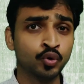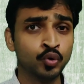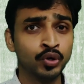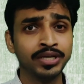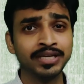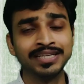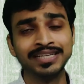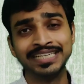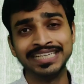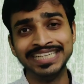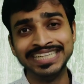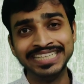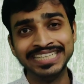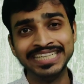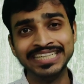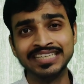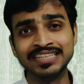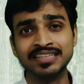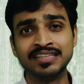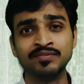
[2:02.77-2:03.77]
going,
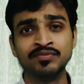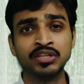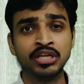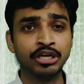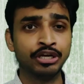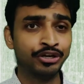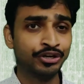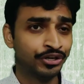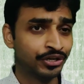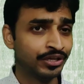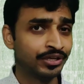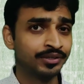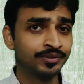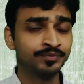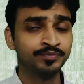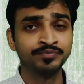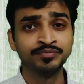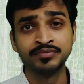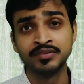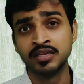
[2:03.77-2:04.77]
eating,
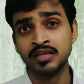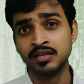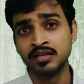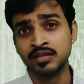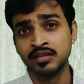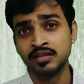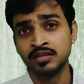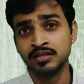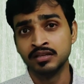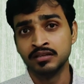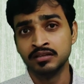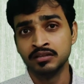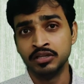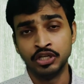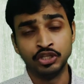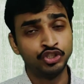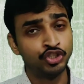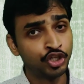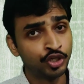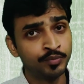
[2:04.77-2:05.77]
reading.
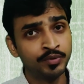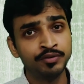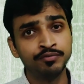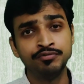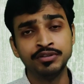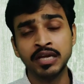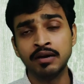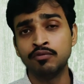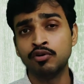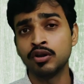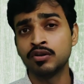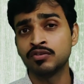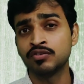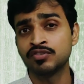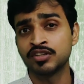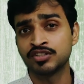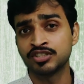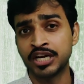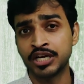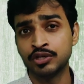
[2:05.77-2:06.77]
In German, we have also
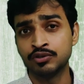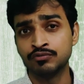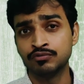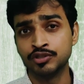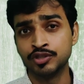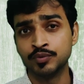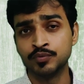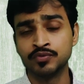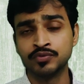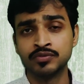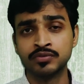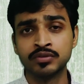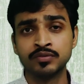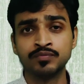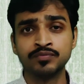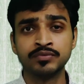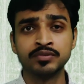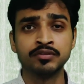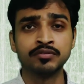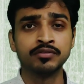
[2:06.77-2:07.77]
such kind of verbs.
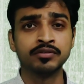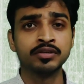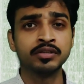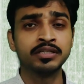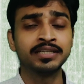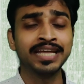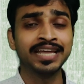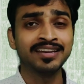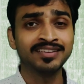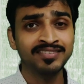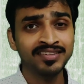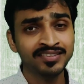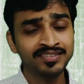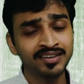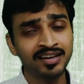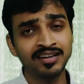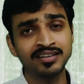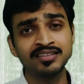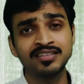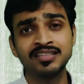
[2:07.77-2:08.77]
Tenses
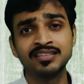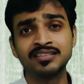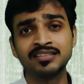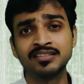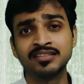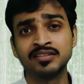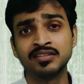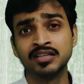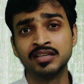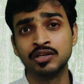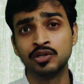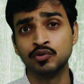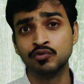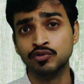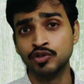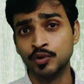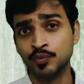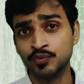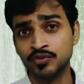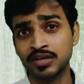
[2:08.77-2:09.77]
are there,
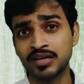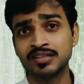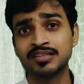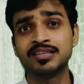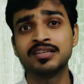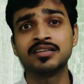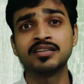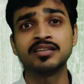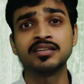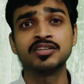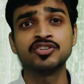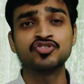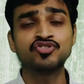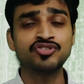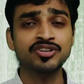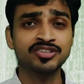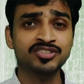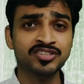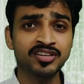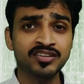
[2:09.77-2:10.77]
verbs are there,
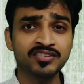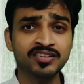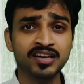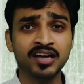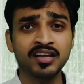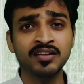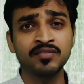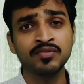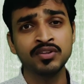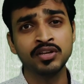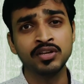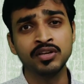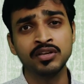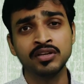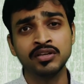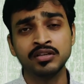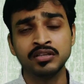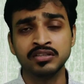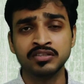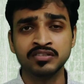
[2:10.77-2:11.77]
structures are
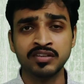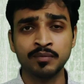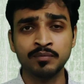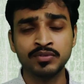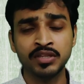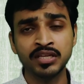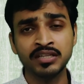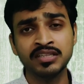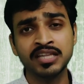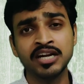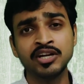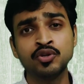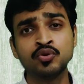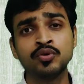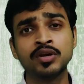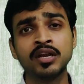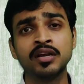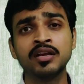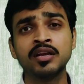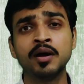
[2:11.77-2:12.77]
something that you
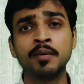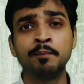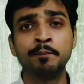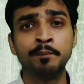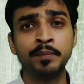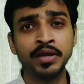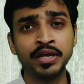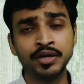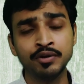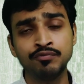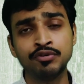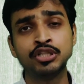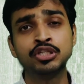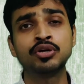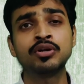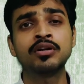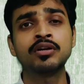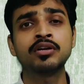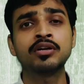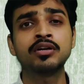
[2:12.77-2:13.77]
can compare with
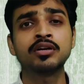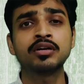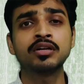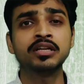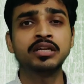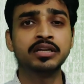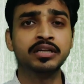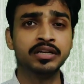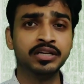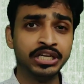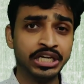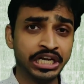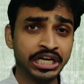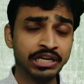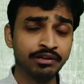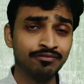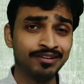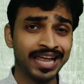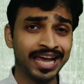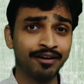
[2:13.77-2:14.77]
your
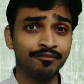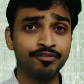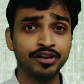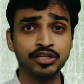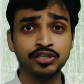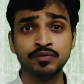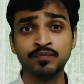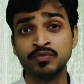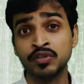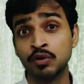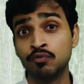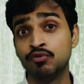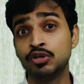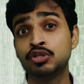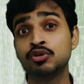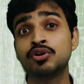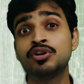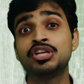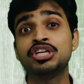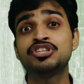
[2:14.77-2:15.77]
native language,
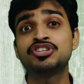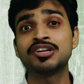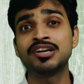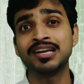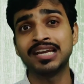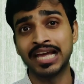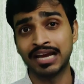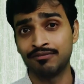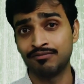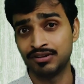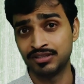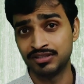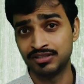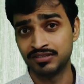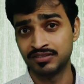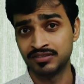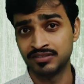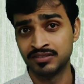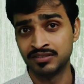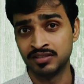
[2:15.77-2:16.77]
with your regional
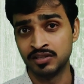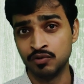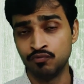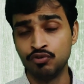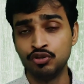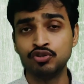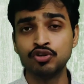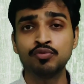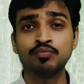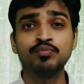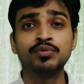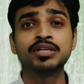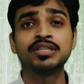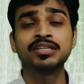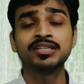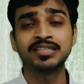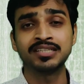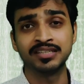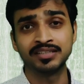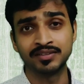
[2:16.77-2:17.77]
languages, with your
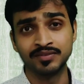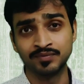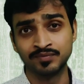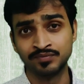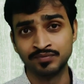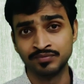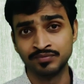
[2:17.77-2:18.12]
mother tongue.